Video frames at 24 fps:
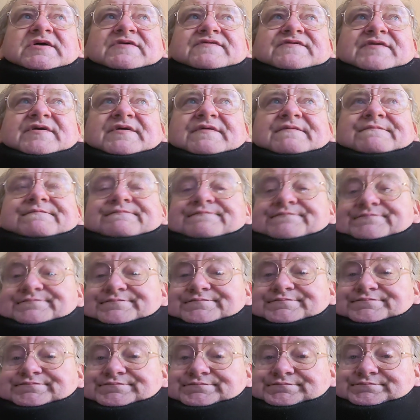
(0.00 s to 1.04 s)
So,
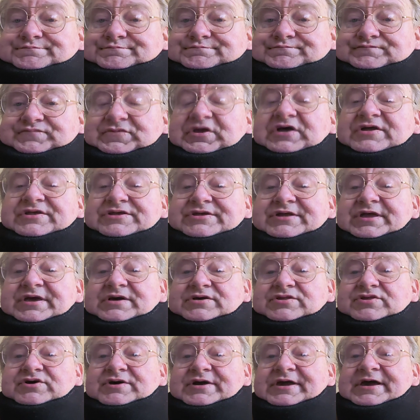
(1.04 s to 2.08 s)
let's
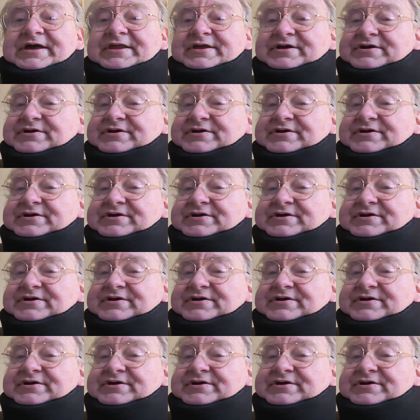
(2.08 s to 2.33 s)
take a look at